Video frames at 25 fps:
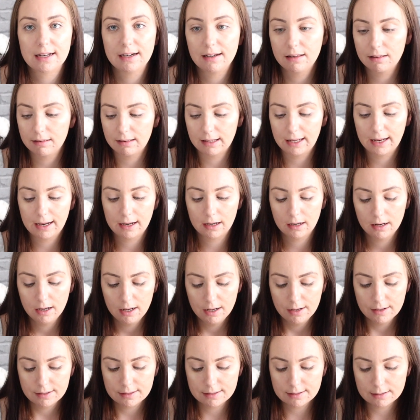anything,
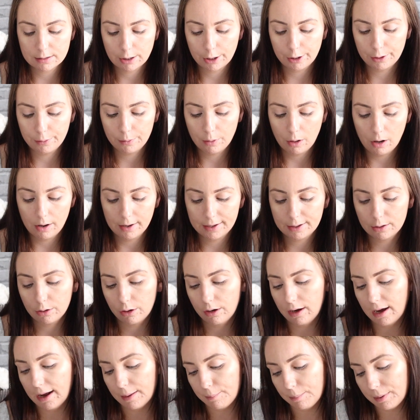so I
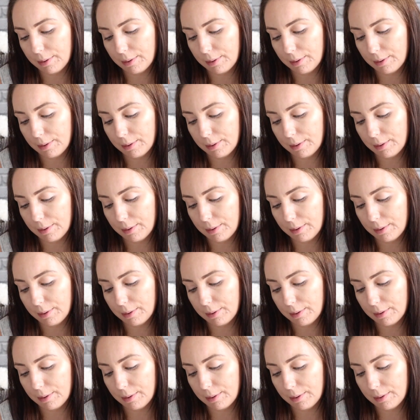got a